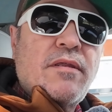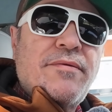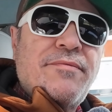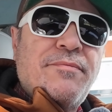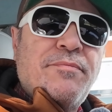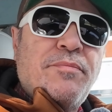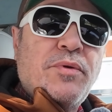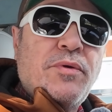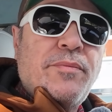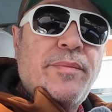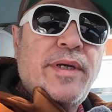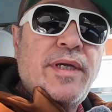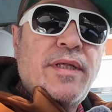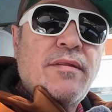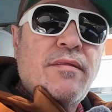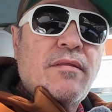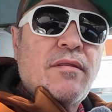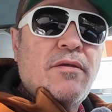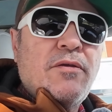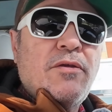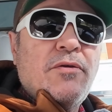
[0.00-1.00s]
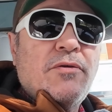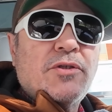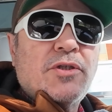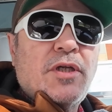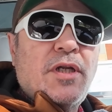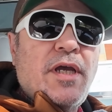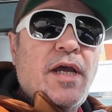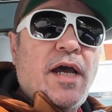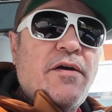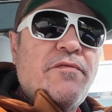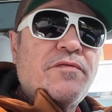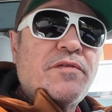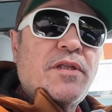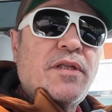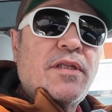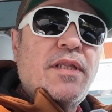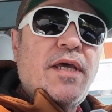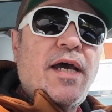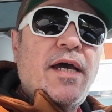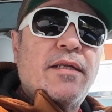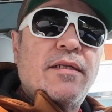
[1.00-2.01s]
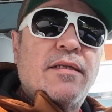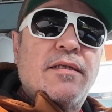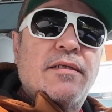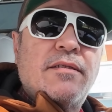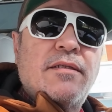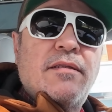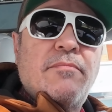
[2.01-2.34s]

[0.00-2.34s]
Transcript: and improvements, usually after that